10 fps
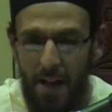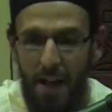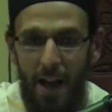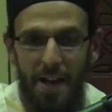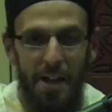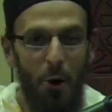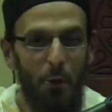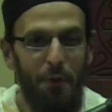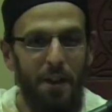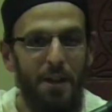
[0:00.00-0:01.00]
and he
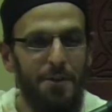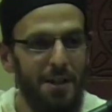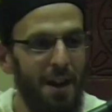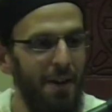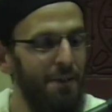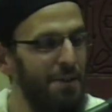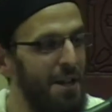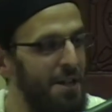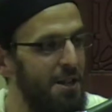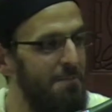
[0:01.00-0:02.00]
overhears a
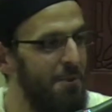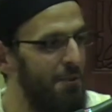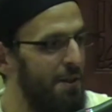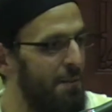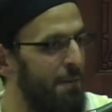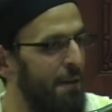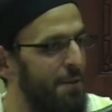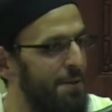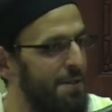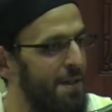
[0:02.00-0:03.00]
conversation between the
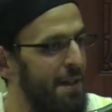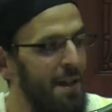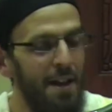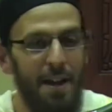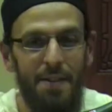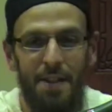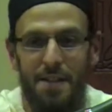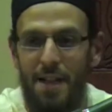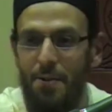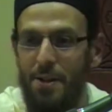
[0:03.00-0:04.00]
brothers. And they
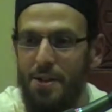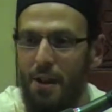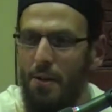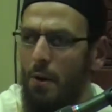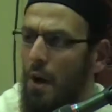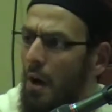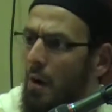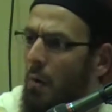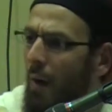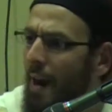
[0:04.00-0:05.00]
say to each other,
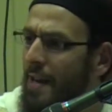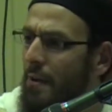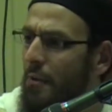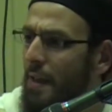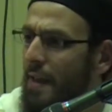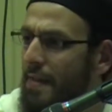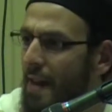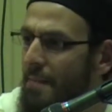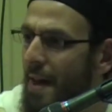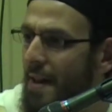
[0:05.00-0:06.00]
why do you think
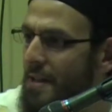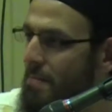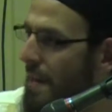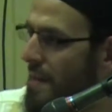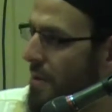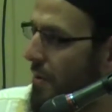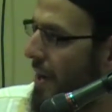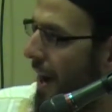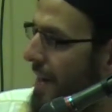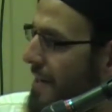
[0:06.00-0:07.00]
that man is being so
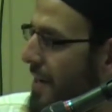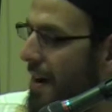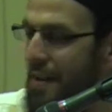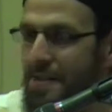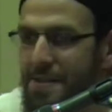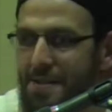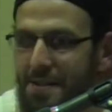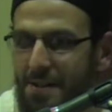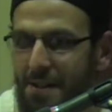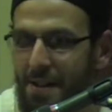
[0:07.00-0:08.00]
kind to us?
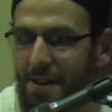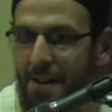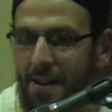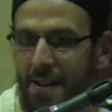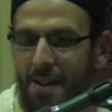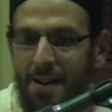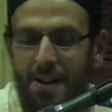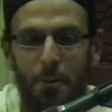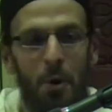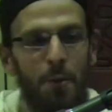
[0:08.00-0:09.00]

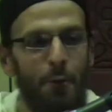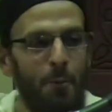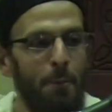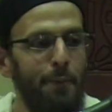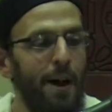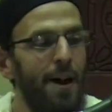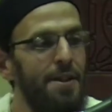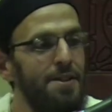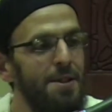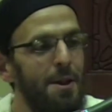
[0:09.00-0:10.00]
One of them
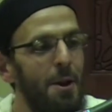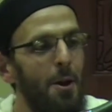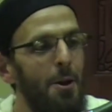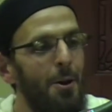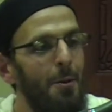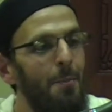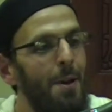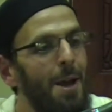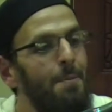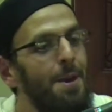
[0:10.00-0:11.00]
replies,
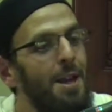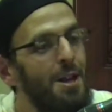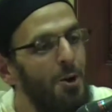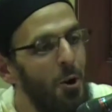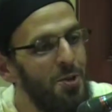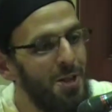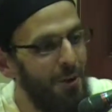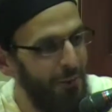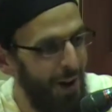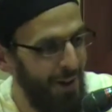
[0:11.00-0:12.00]
maybe he knows our
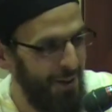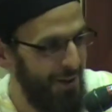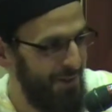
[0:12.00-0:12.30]
father.